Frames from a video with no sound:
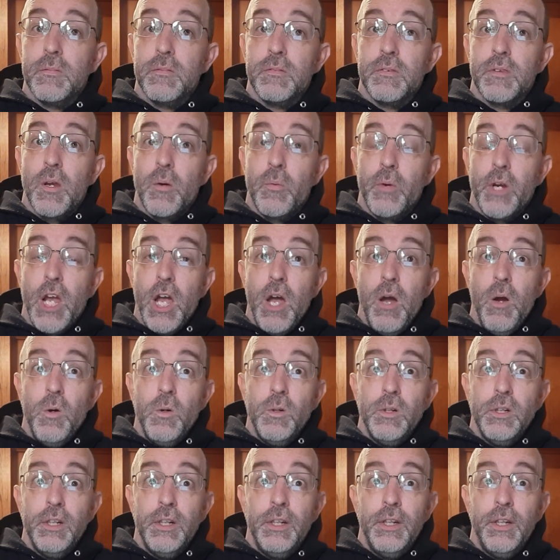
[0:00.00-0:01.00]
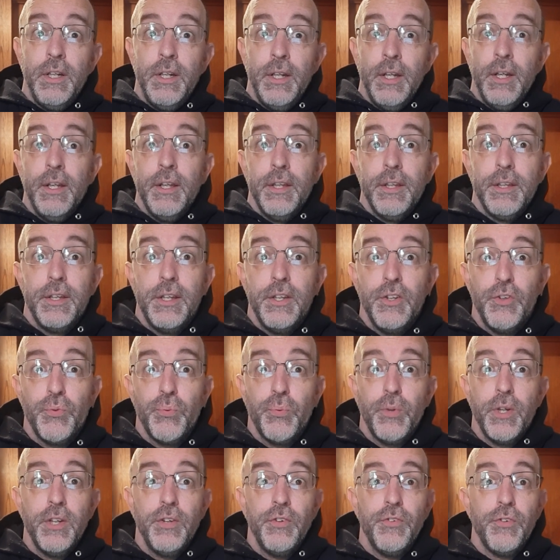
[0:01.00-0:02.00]
there we go. This
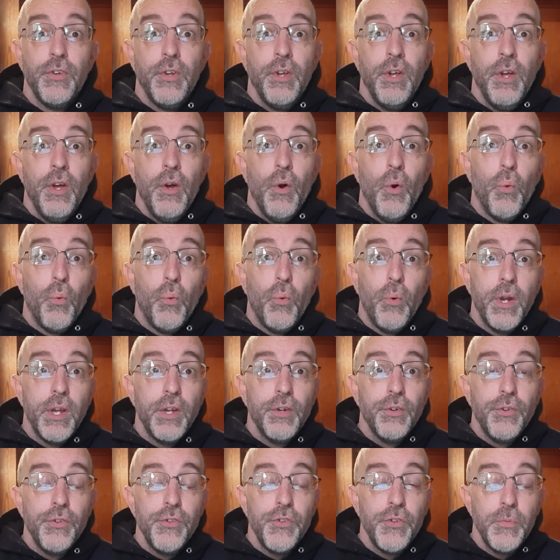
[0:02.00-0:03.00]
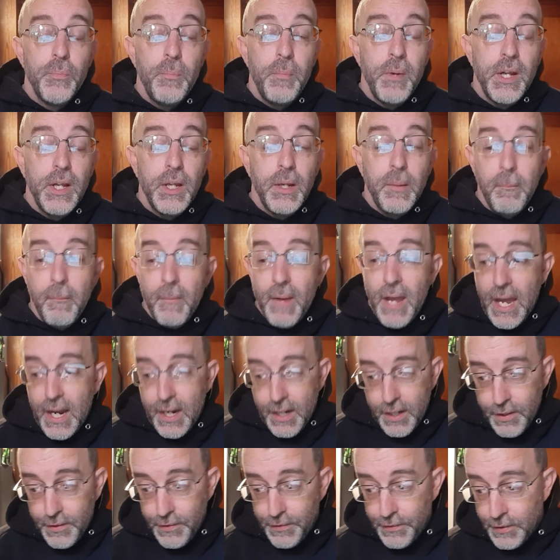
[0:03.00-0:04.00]
week's wheel spinning
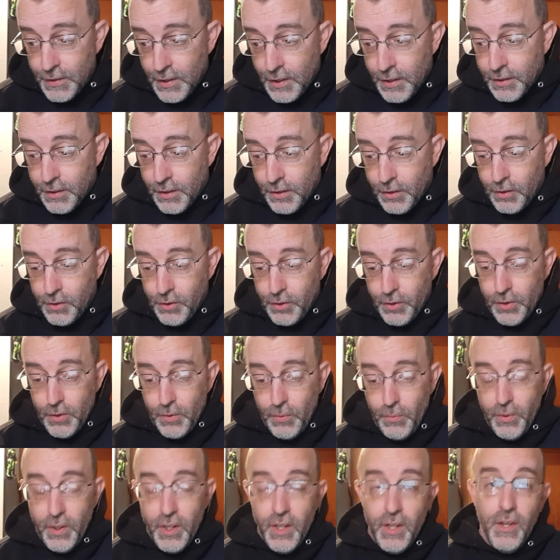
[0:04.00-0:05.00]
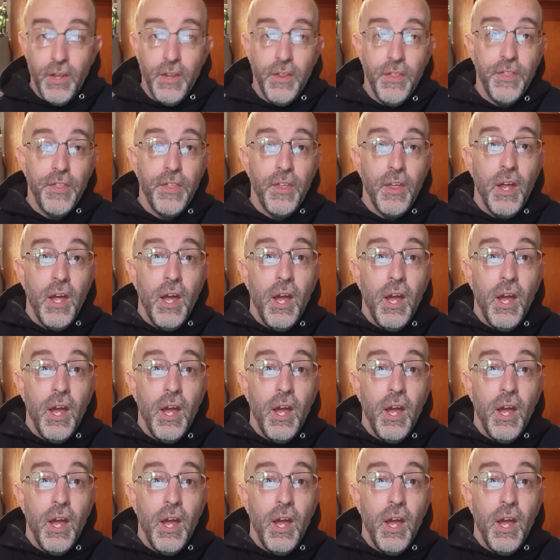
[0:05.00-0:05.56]
madness concluded with